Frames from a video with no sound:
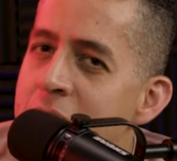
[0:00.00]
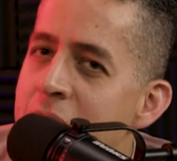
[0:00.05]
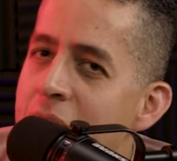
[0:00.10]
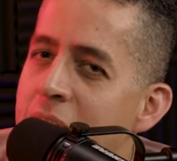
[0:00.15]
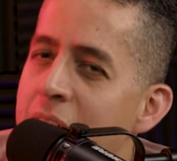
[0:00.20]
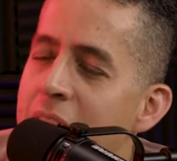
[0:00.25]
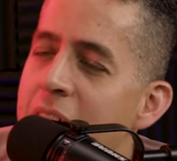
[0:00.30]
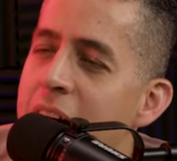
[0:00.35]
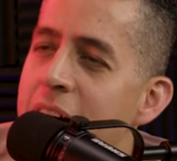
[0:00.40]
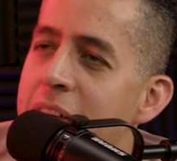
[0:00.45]

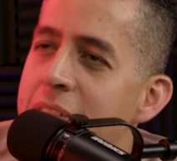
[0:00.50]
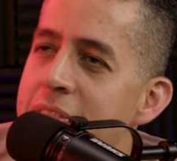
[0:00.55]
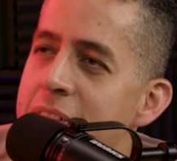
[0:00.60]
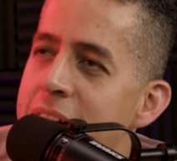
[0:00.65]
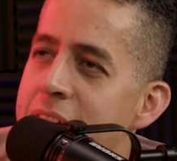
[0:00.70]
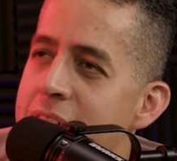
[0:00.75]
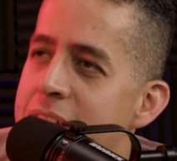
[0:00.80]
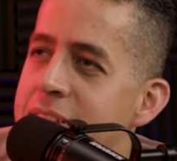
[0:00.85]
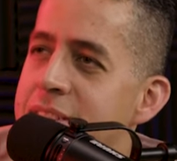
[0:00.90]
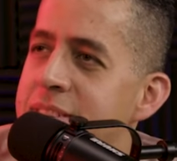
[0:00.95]

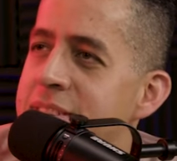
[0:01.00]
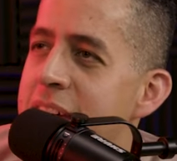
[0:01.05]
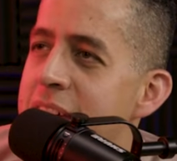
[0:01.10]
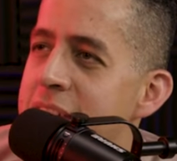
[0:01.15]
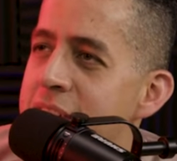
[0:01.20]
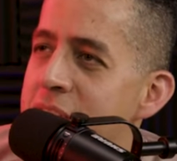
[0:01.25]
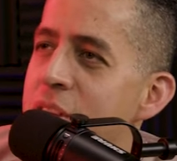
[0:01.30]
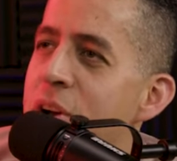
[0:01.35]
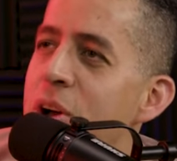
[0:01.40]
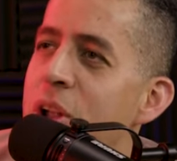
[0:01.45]
that it
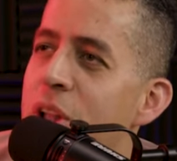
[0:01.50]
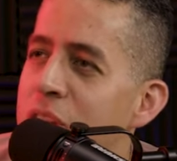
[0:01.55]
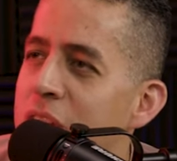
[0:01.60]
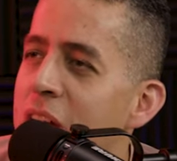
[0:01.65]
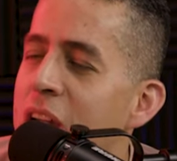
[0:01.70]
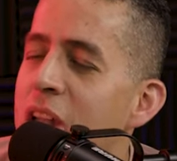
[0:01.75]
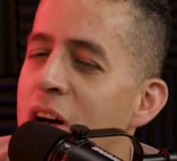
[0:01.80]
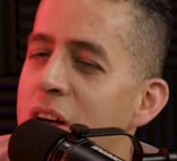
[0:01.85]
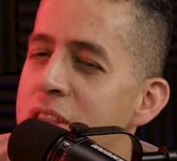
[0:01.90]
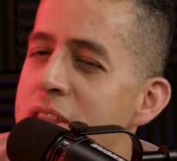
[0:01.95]
said, you know,
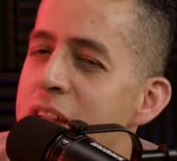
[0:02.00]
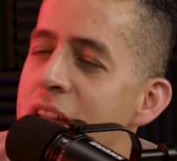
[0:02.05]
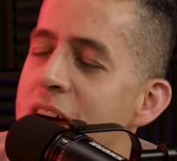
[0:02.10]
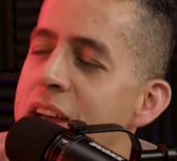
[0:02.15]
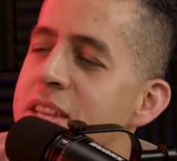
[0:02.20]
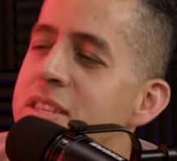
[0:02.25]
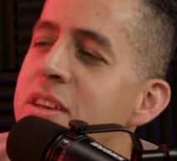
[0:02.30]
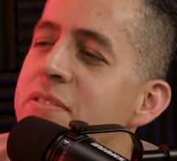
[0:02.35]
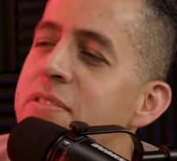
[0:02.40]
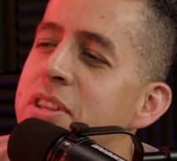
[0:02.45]
along the
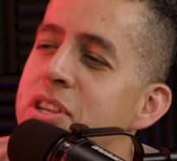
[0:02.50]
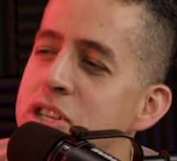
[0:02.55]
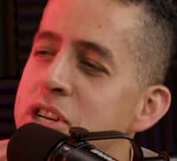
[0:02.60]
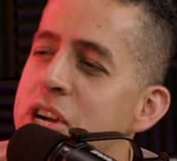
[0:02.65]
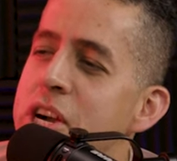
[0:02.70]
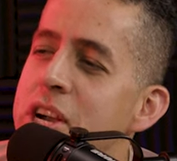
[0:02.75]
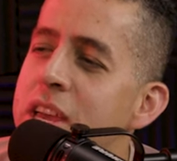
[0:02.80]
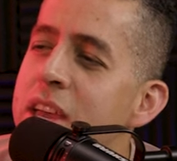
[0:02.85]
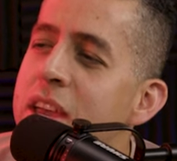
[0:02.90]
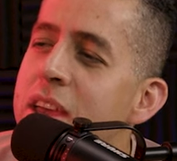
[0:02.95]
lines of the
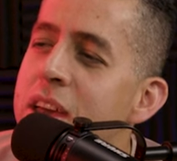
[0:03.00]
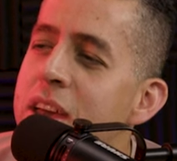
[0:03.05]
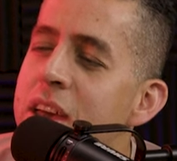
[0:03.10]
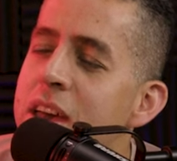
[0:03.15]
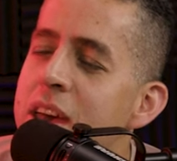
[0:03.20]
journey,